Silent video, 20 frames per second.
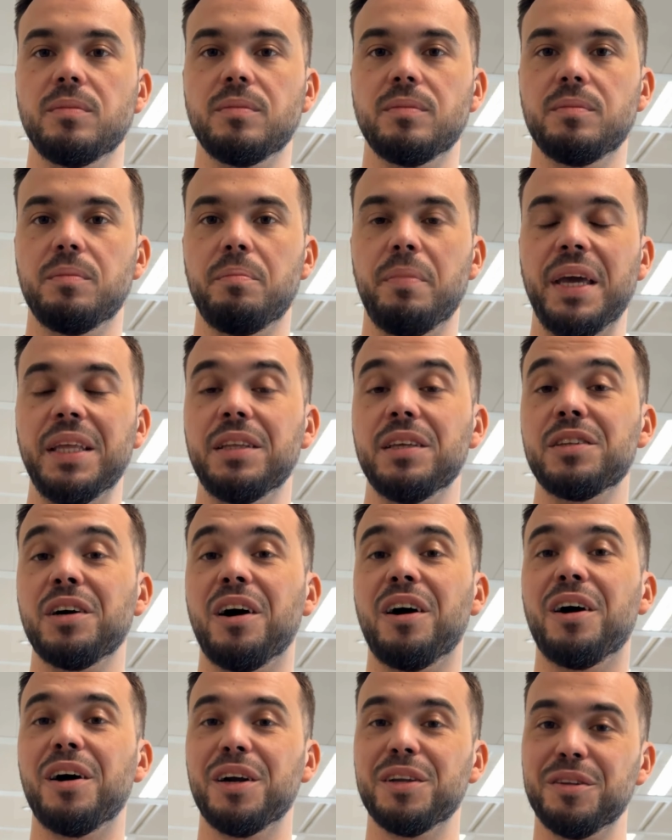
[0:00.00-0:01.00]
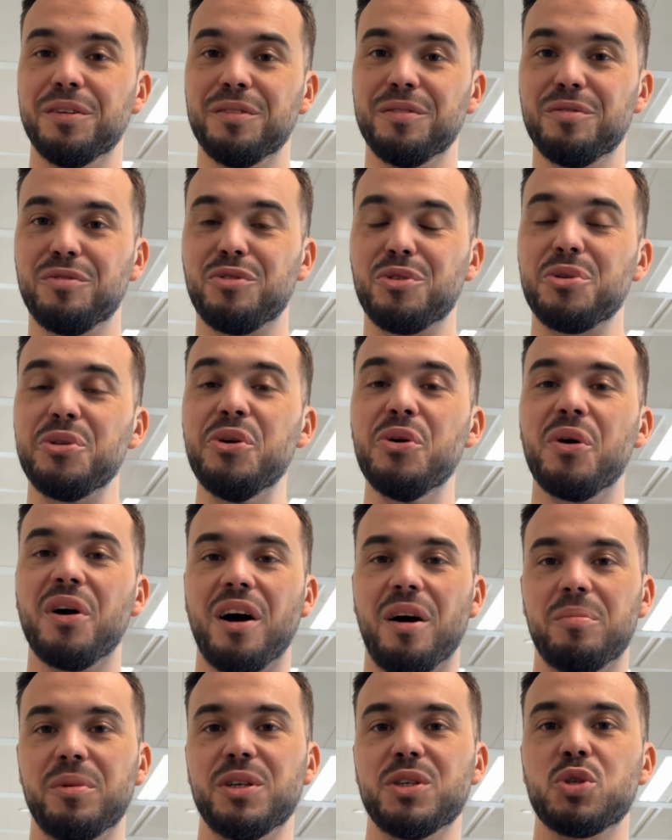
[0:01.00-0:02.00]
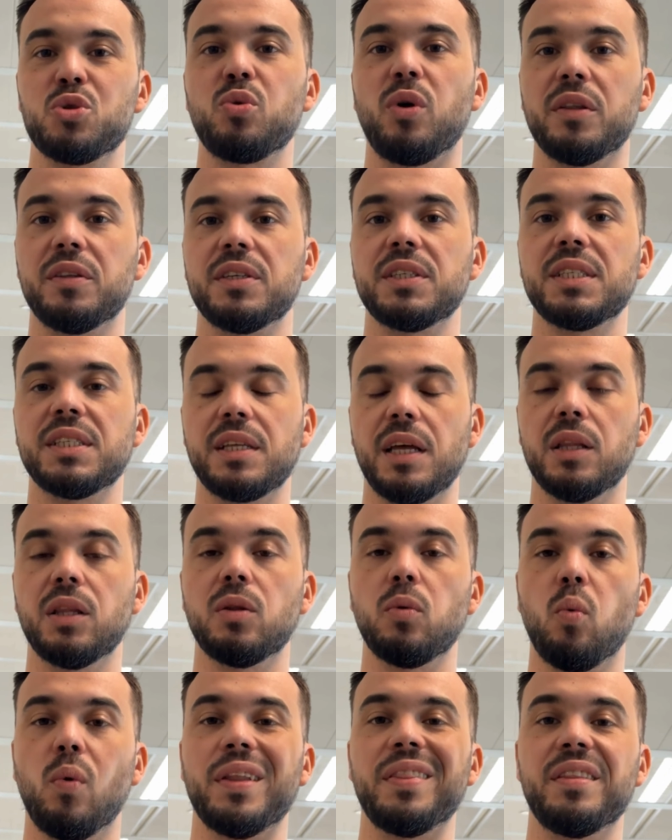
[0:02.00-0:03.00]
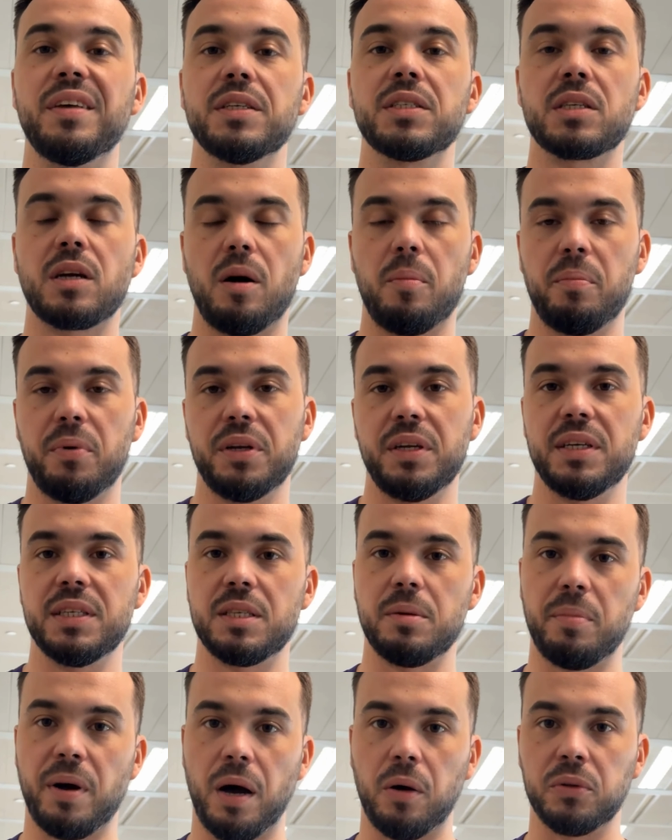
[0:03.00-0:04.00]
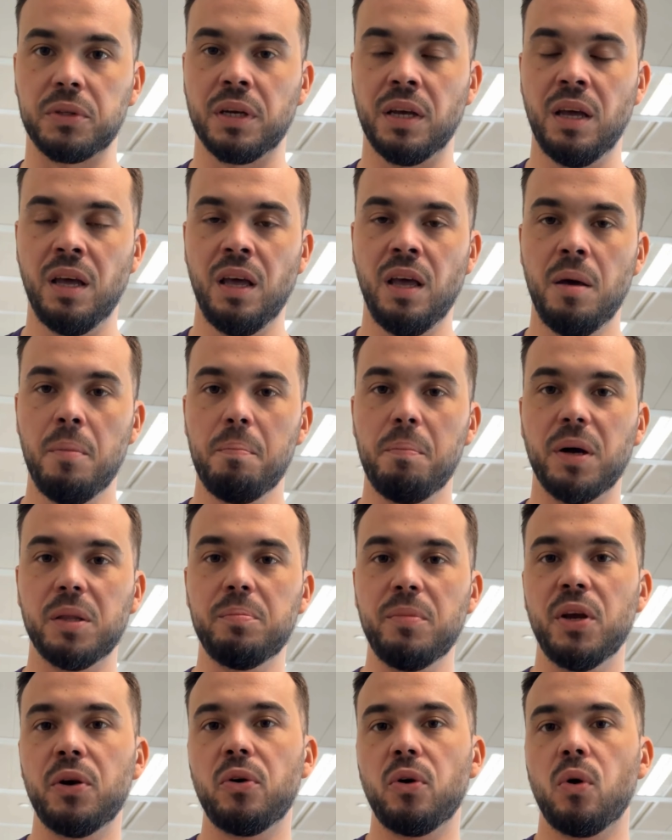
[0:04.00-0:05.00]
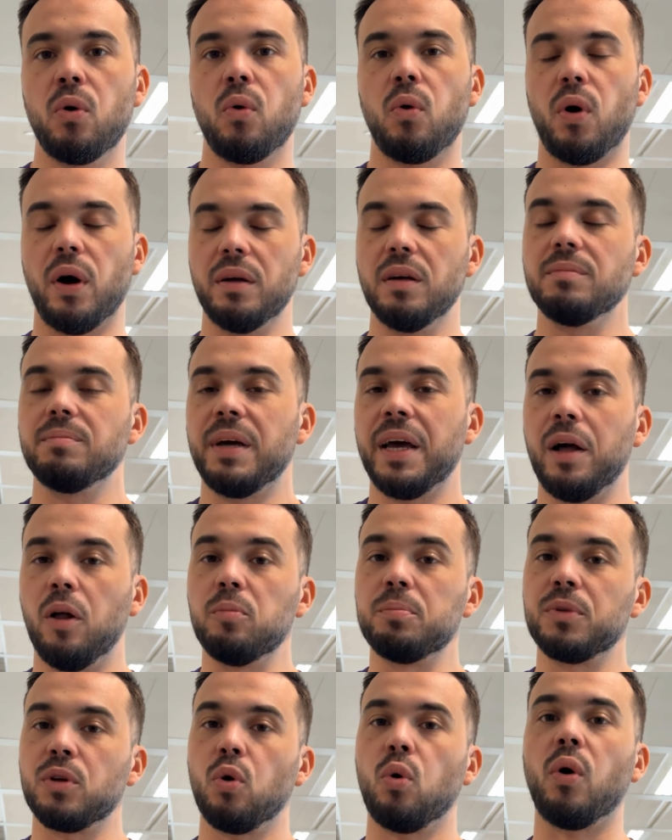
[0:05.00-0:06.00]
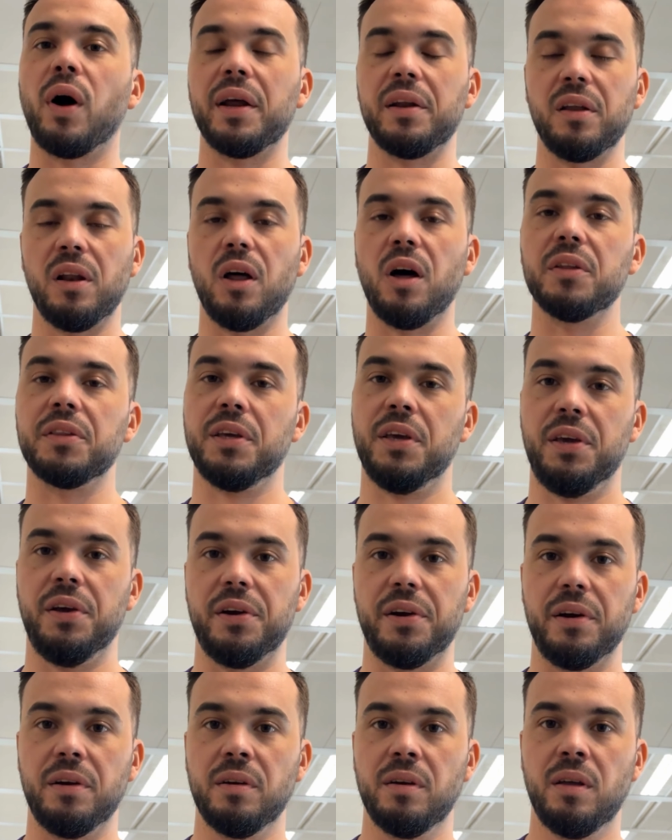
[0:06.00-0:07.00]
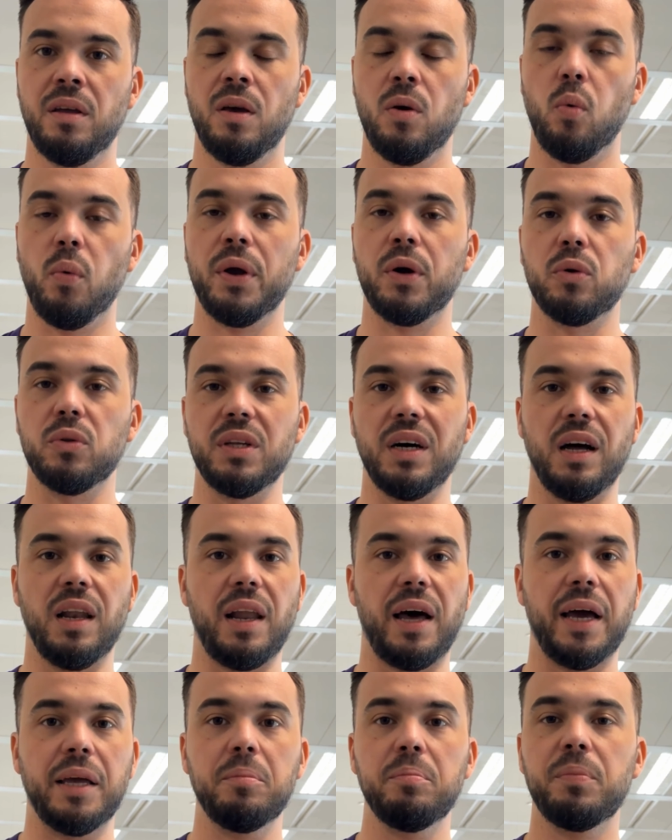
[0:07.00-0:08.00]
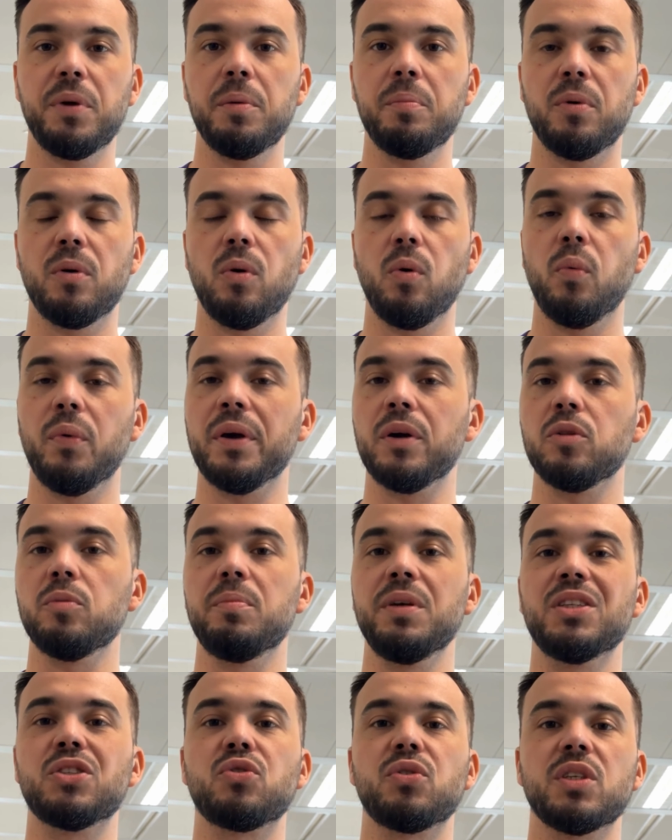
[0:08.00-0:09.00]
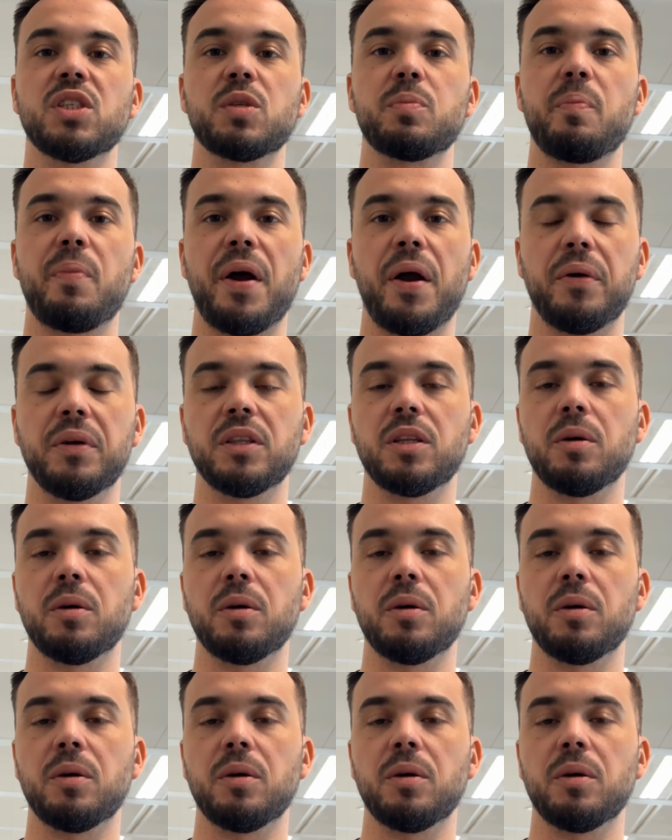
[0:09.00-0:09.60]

made it hard for newcomers to understand what this company is about. But Miro helped quite a lot here. We could align people, we could be transparent